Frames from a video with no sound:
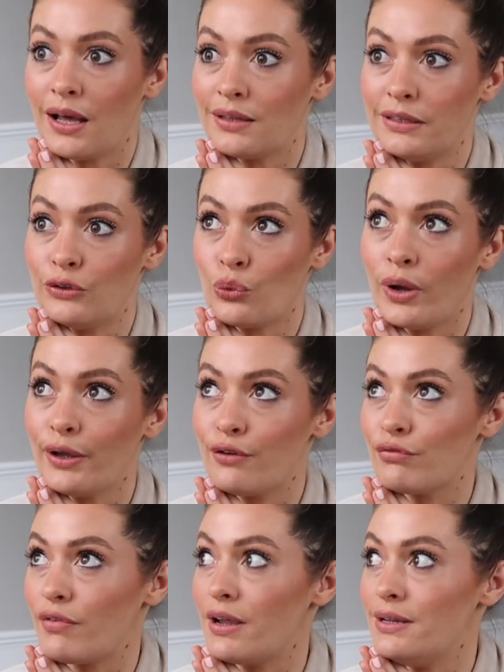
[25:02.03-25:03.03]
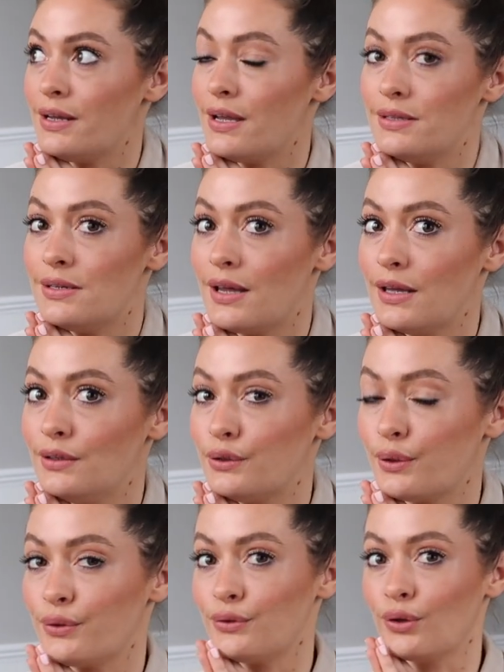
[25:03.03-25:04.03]
Like I said, it's quite a grey day today,
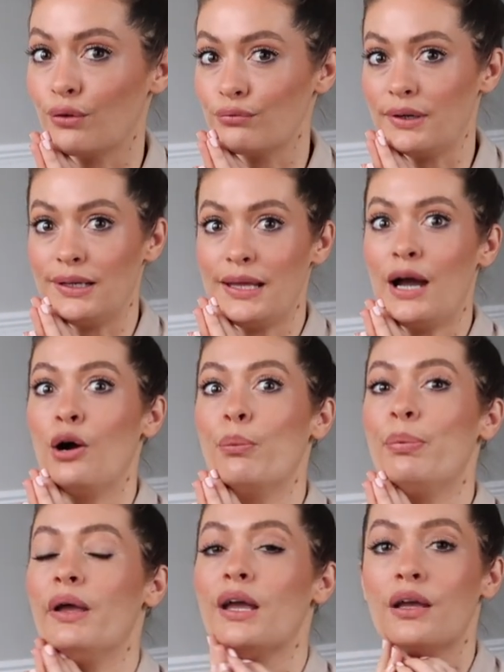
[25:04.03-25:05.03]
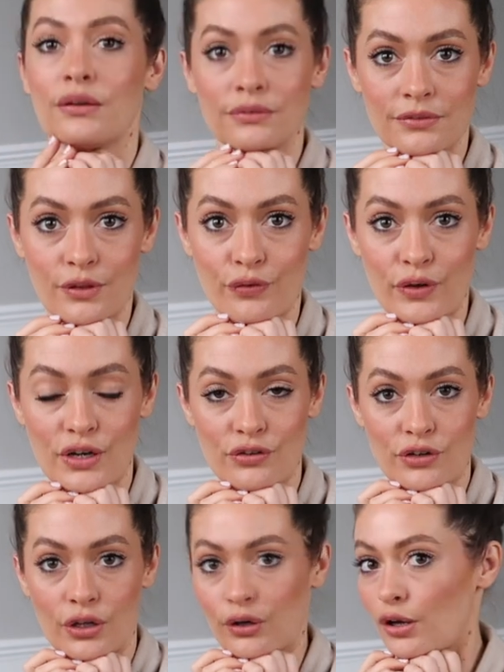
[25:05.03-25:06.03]
so it's not really helping the
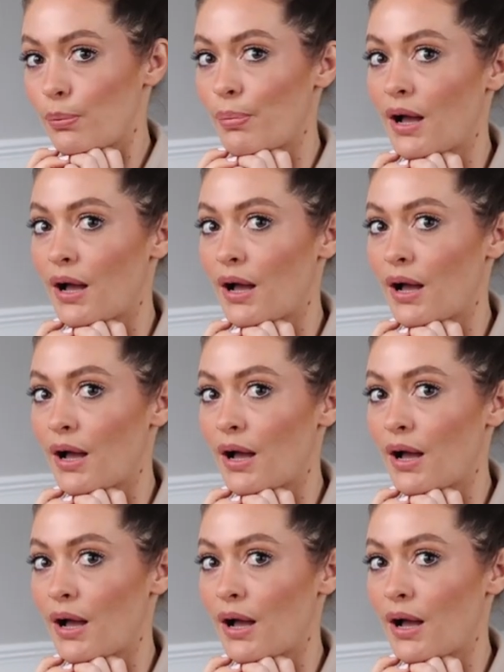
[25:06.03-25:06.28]
finished look.